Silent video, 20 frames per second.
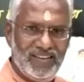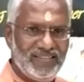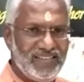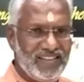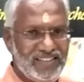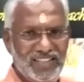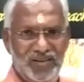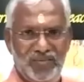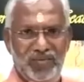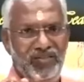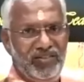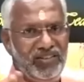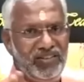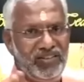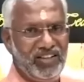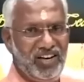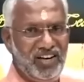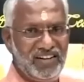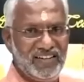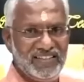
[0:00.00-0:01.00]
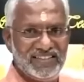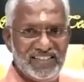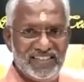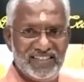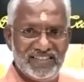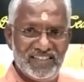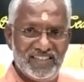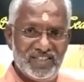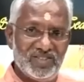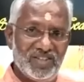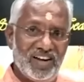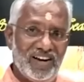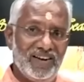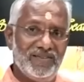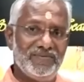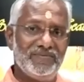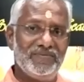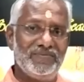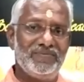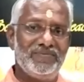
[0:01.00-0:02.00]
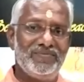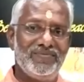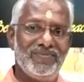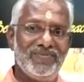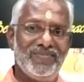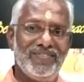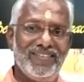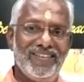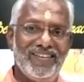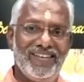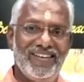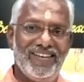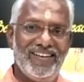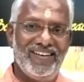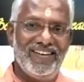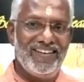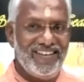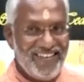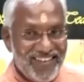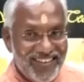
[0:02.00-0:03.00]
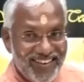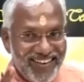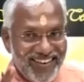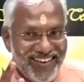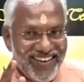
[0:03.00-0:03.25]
Yes, I'm leaving the organization, that's all. Le?